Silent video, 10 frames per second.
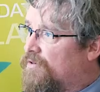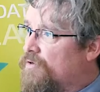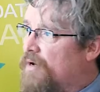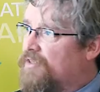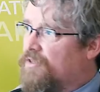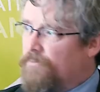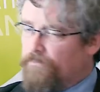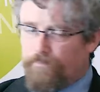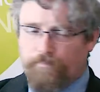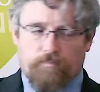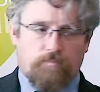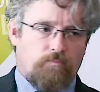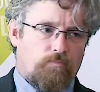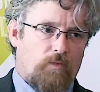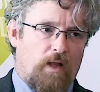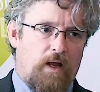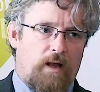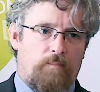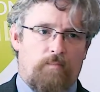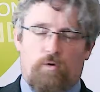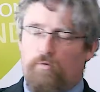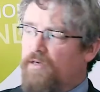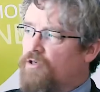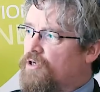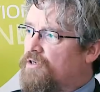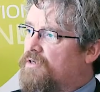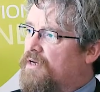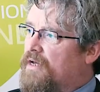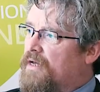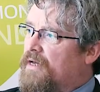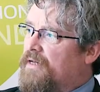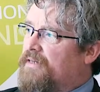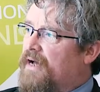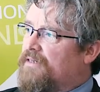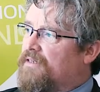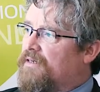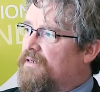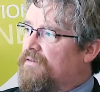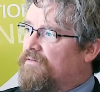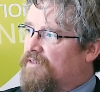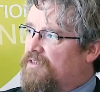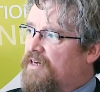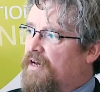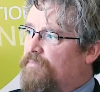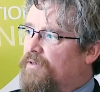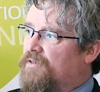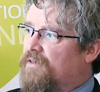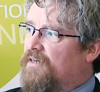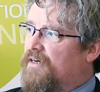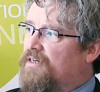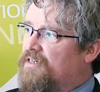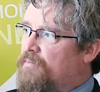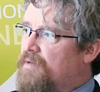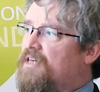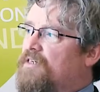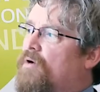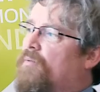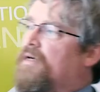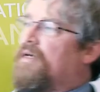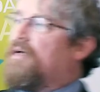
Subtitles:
of the US, who mentioned that this statement, that it is amazing what we can